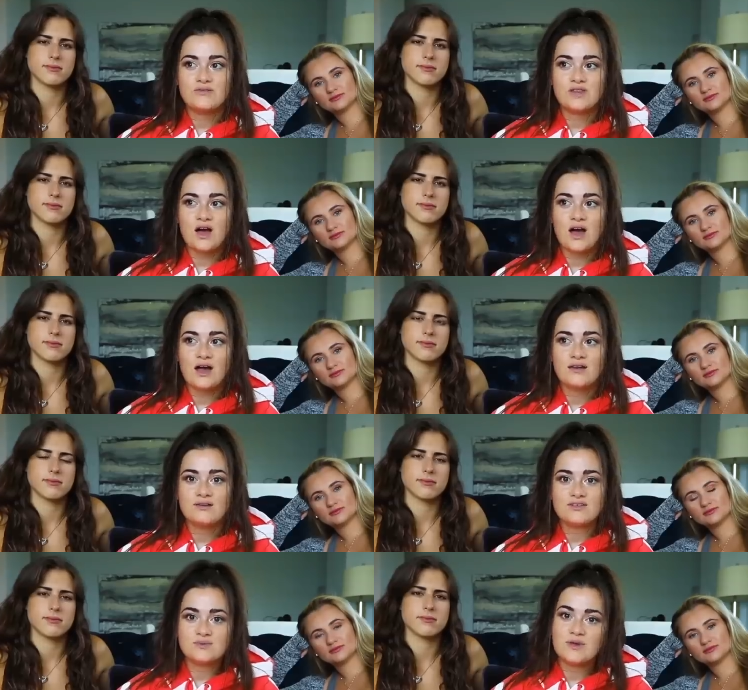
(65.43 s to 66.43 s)
Speaker 1: we have a lot
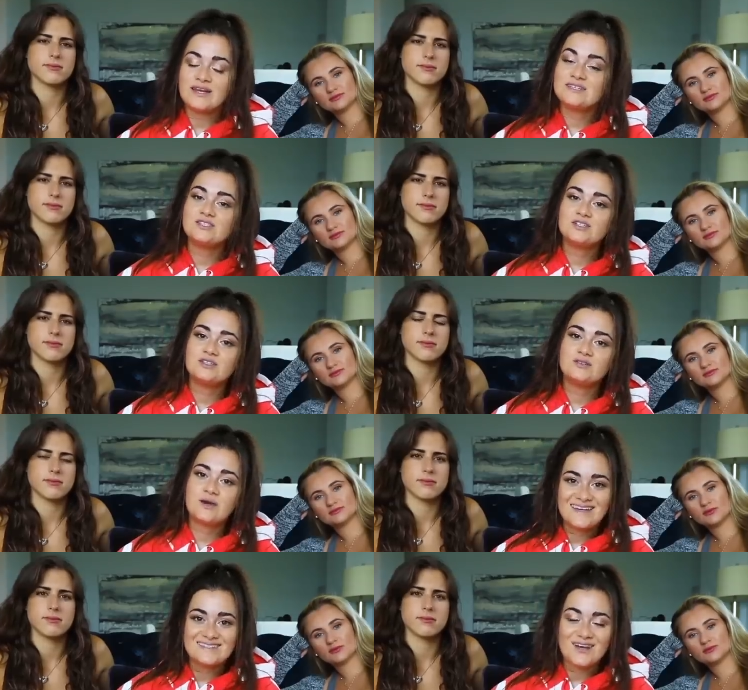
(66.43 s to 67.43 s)
of explaining to
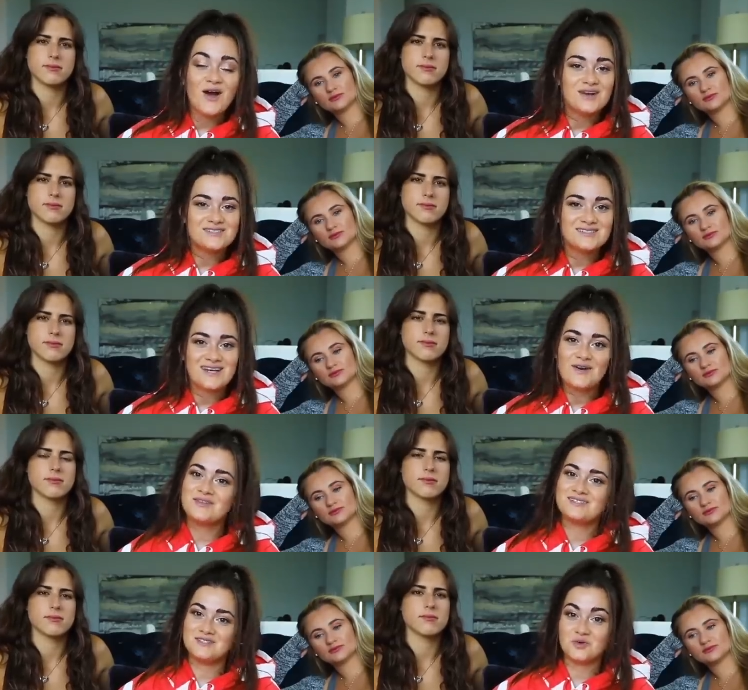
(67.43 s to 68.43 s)
do. It's hard to
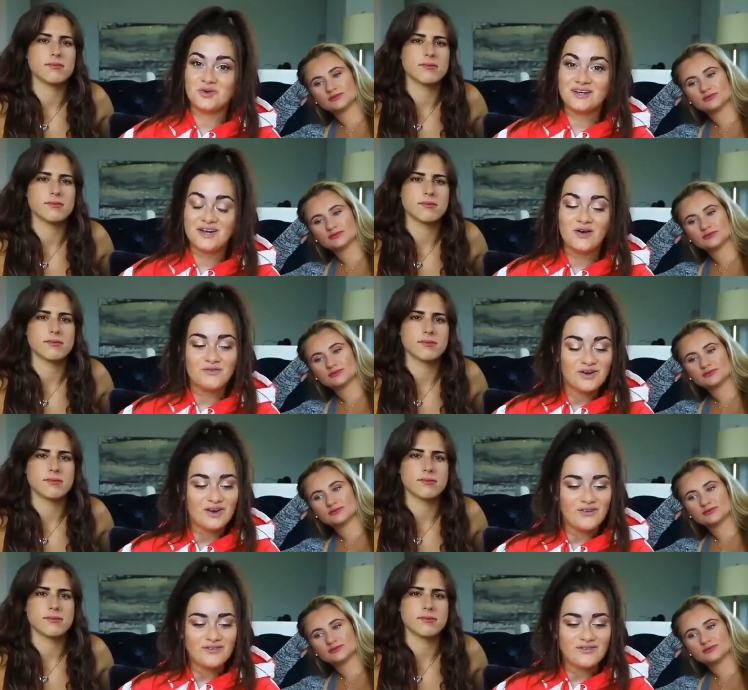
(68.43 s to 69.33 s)
tell this story over and